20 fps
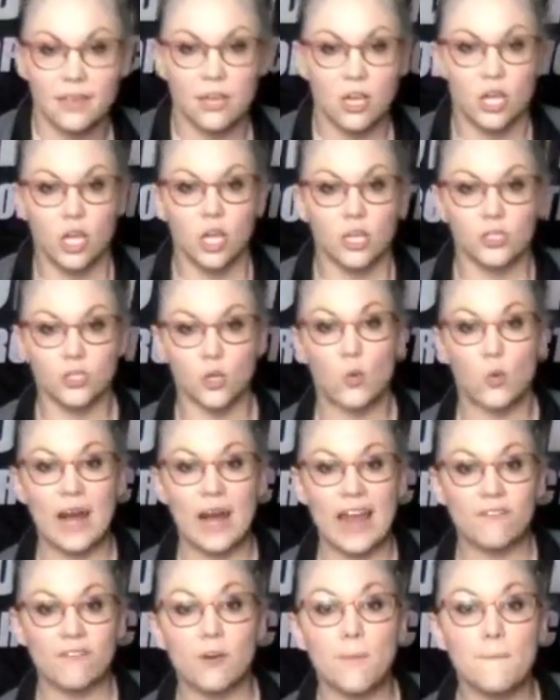So
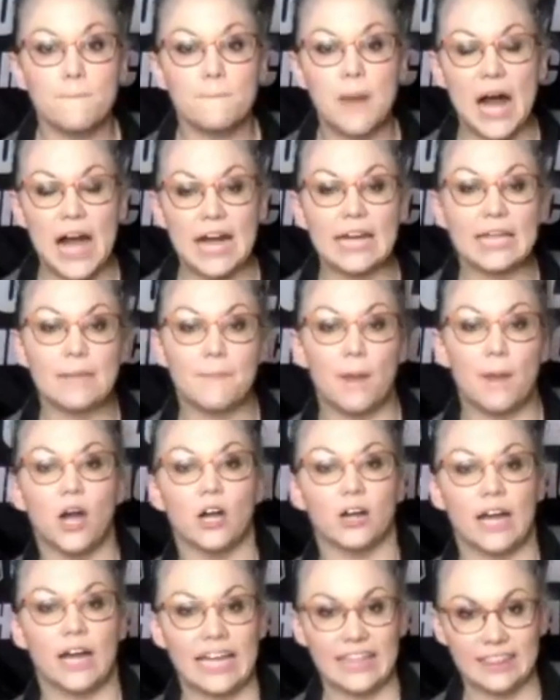whatever body part
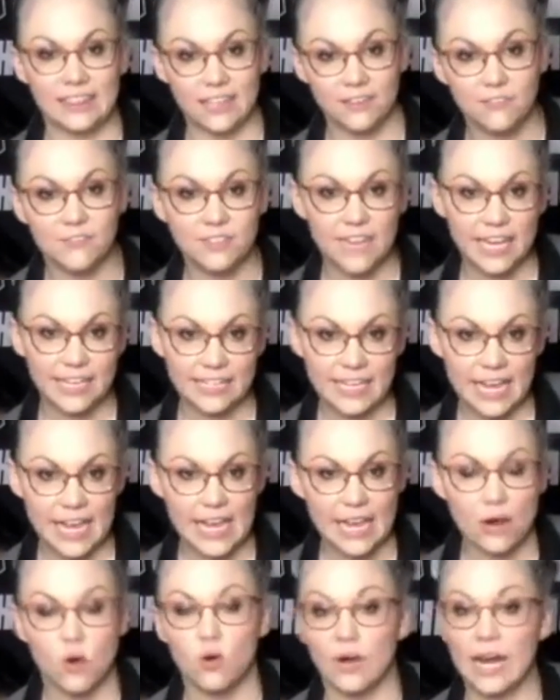I lift that day
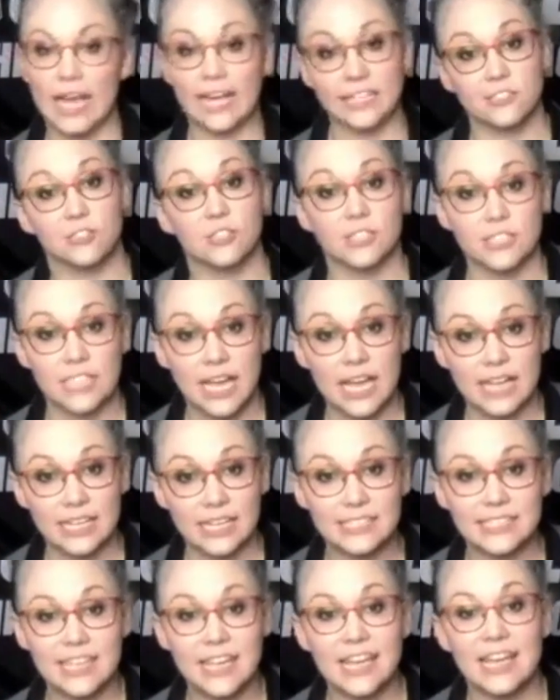or exercise,